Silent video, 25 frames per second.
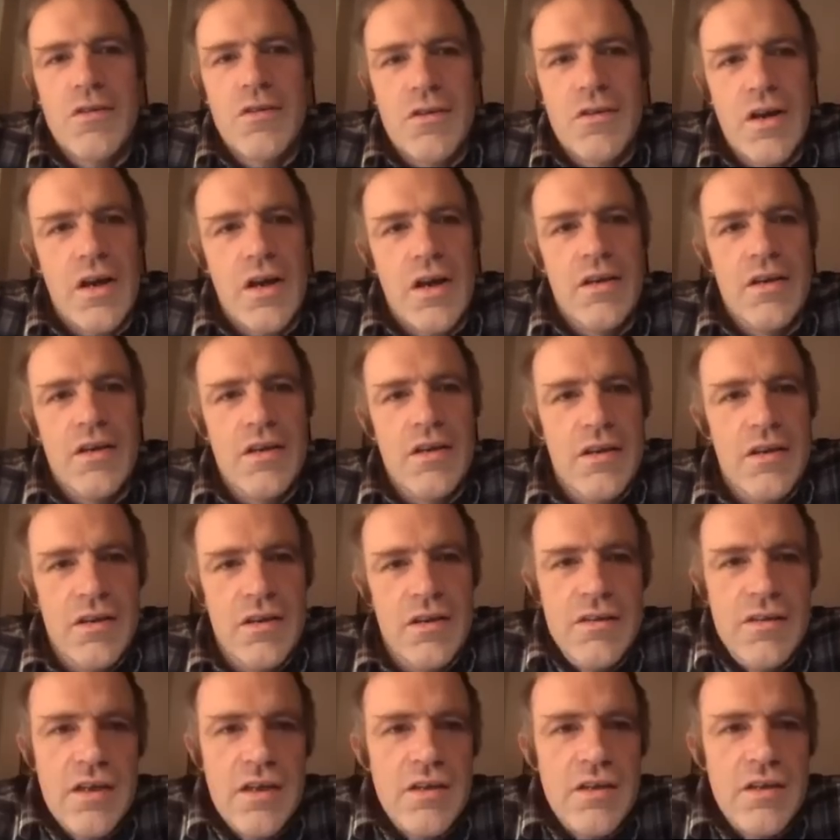He
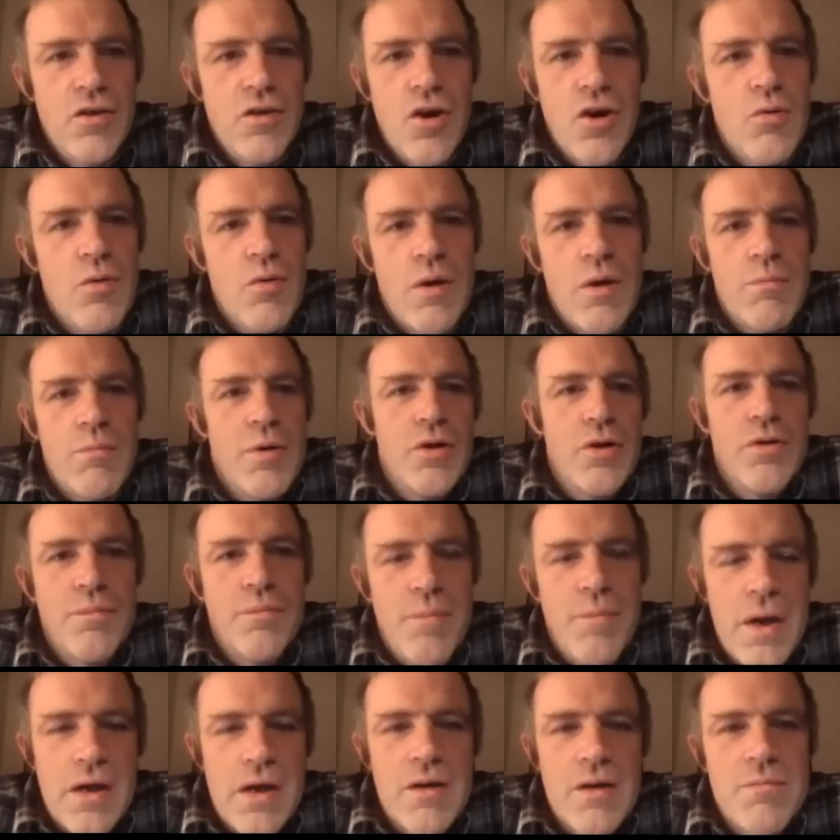didn't know about
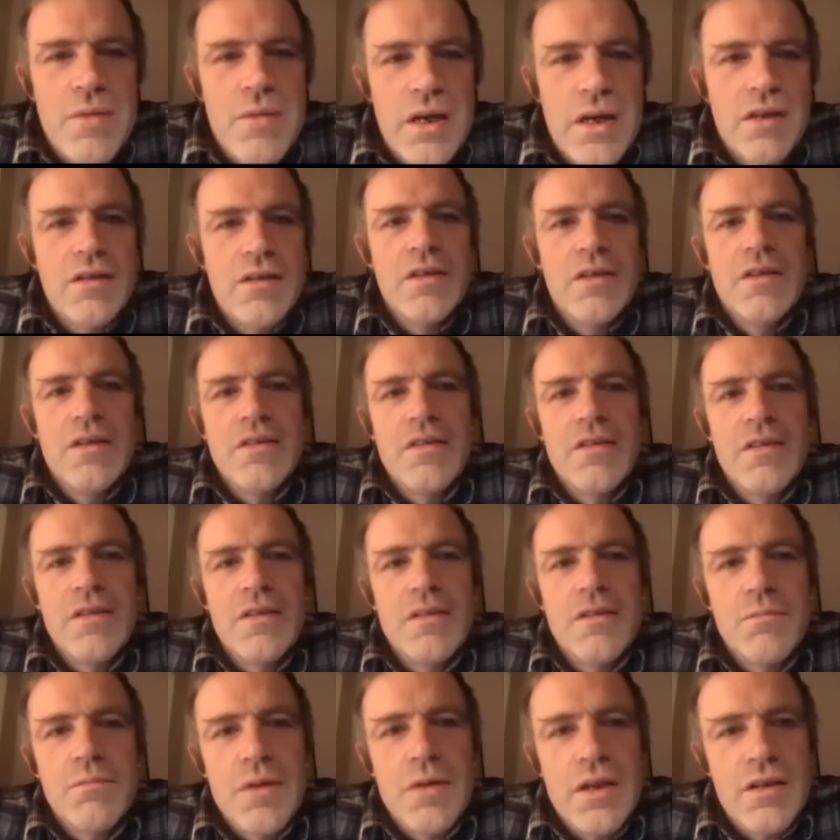
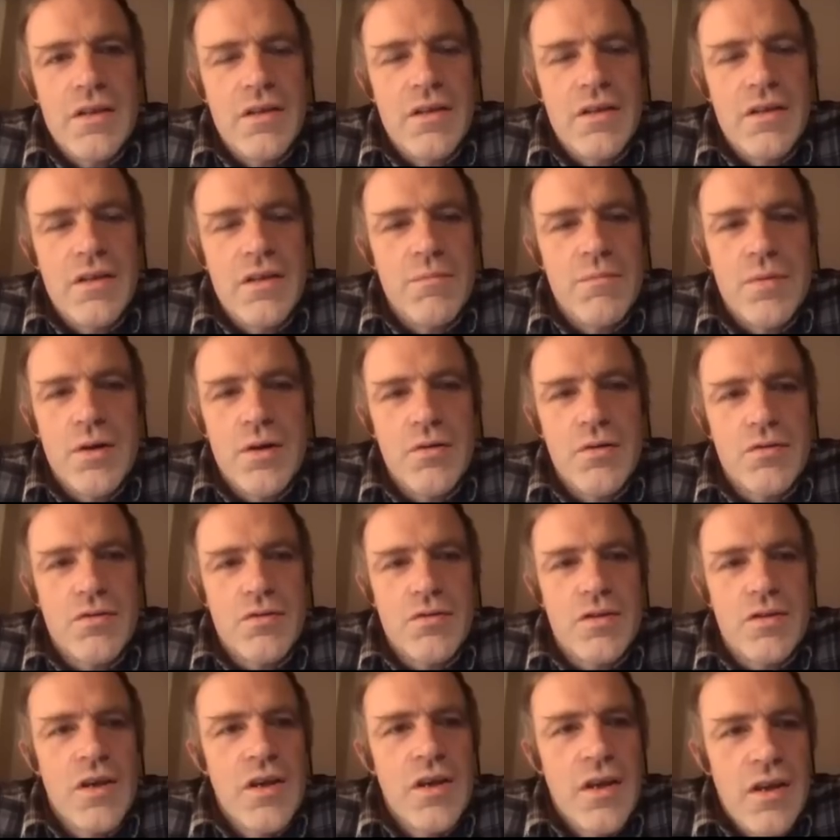paramagnetism and
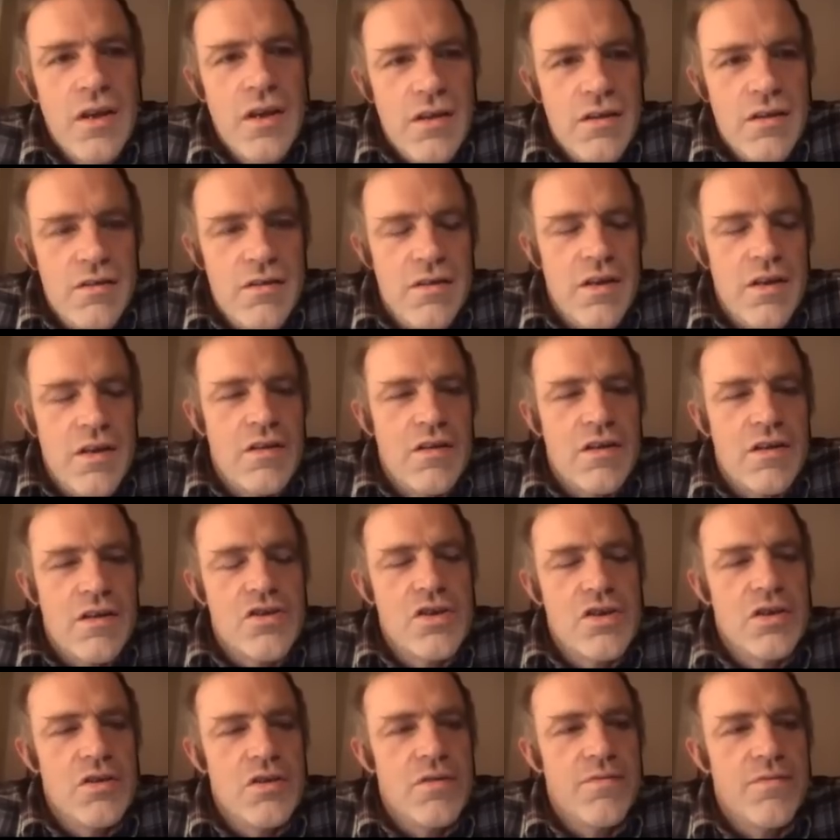about the
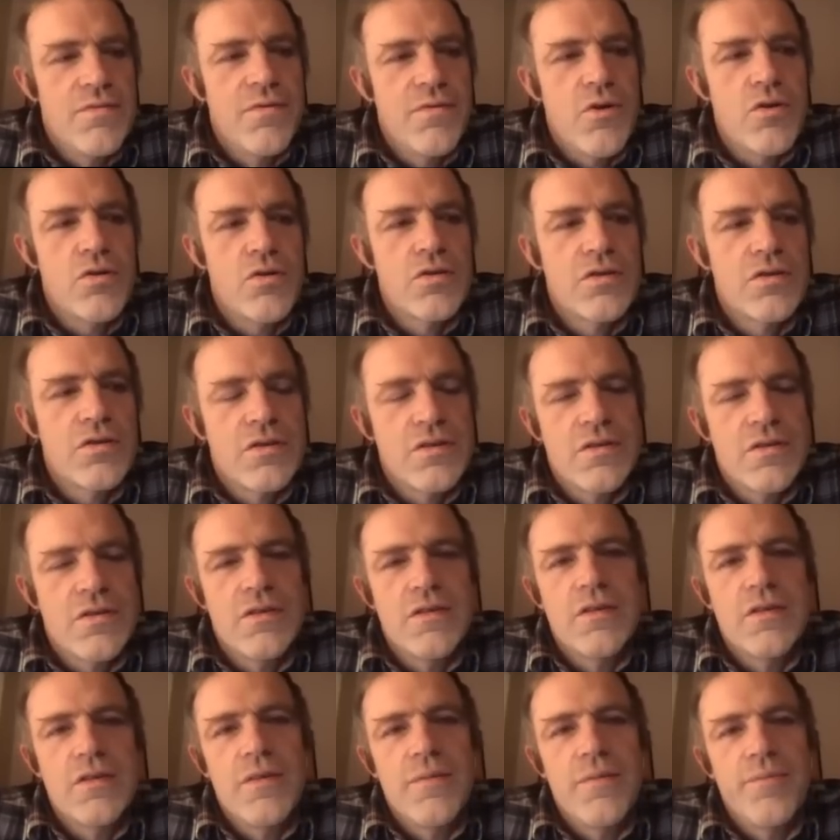energy of rocks,
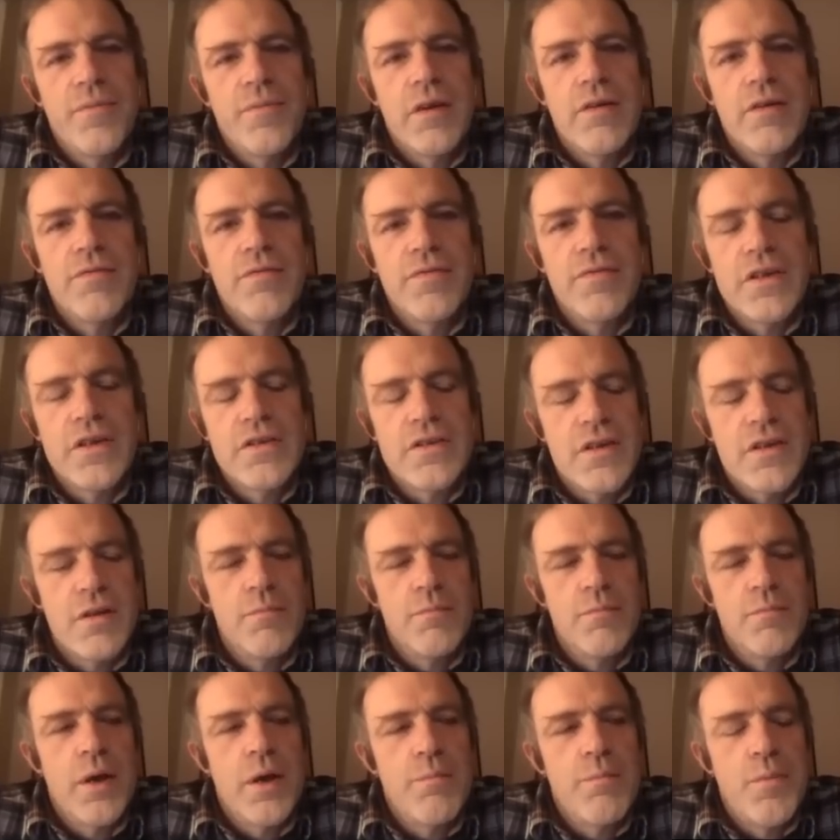Fritz
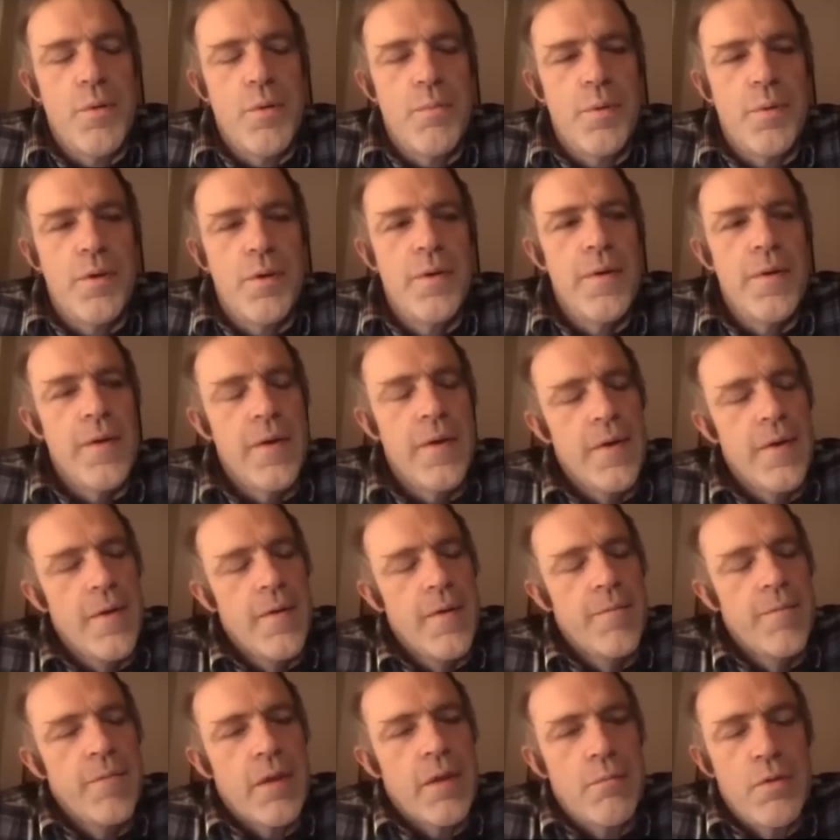Albert Popp.
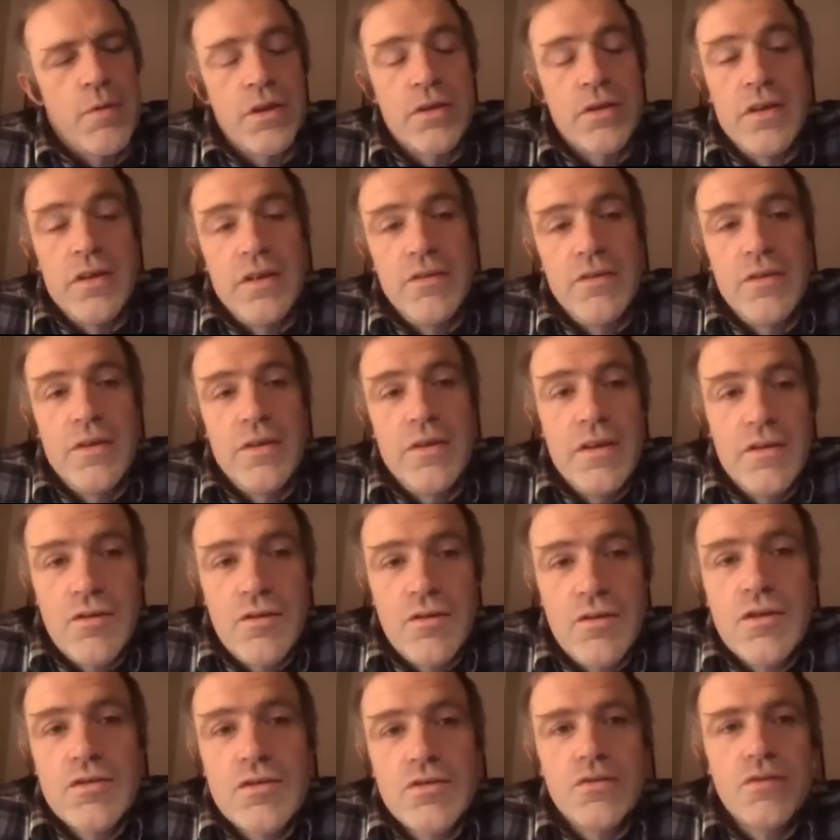But he did
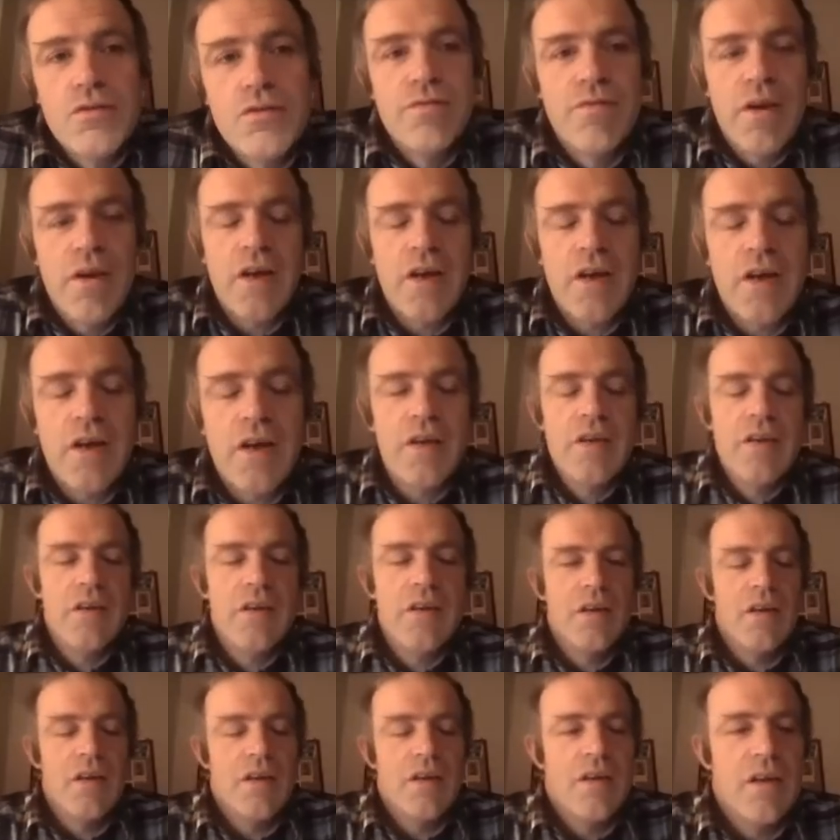also
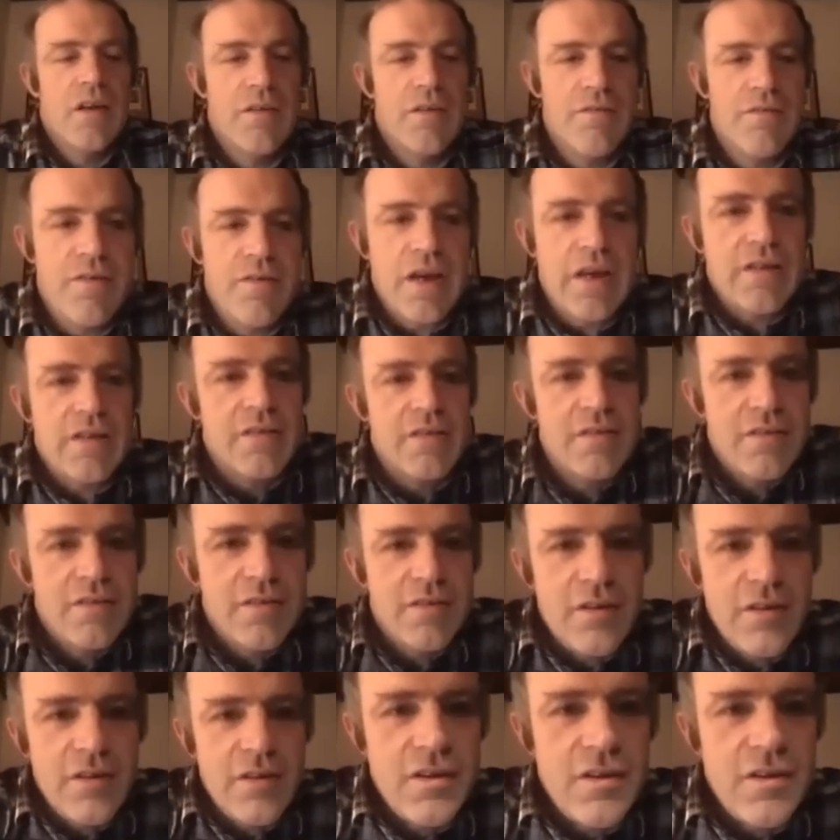very advanced
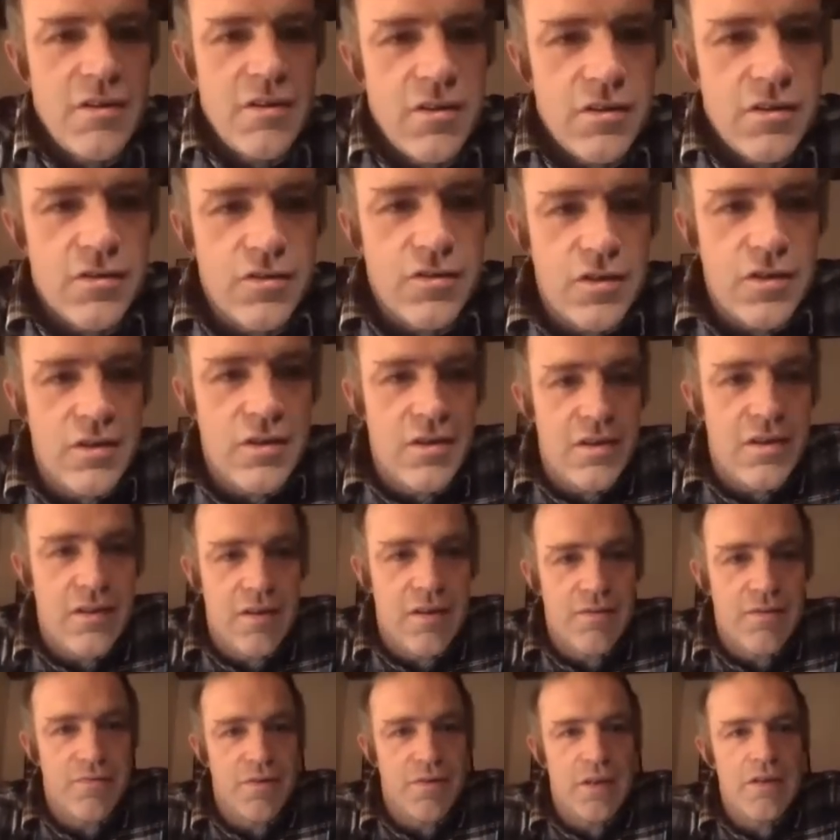alternative
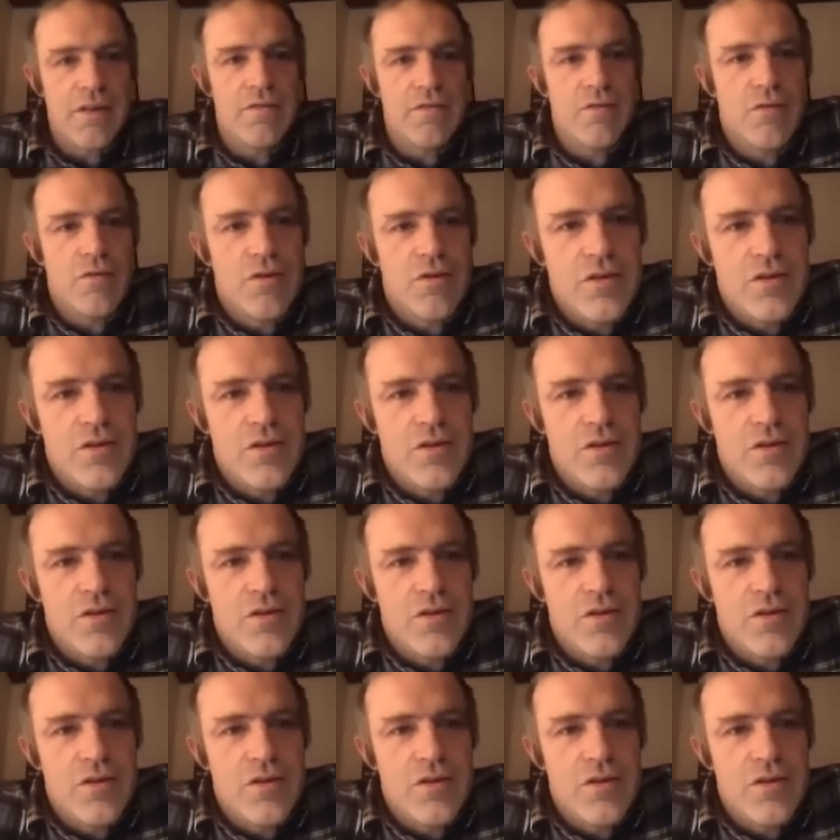research.